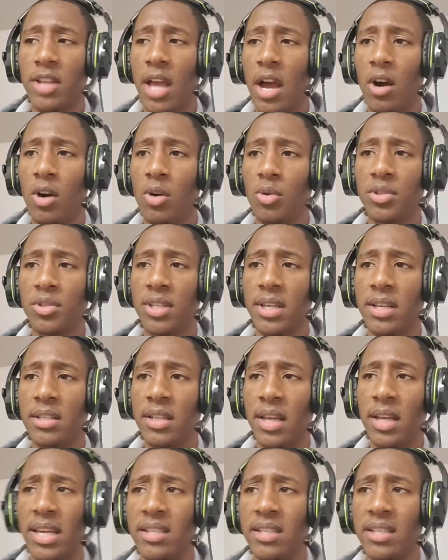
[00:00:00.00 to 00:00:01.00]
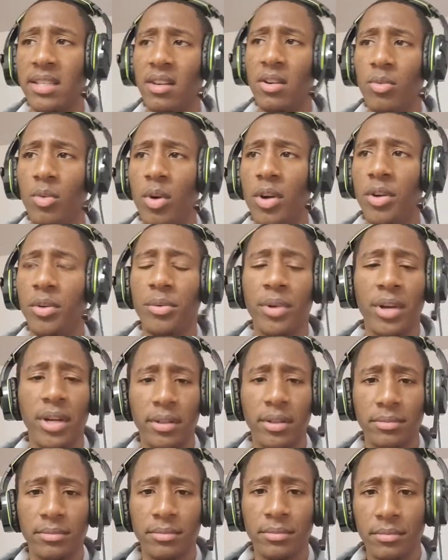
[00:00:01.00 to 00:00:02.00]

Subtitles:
that whole season and still won a ring.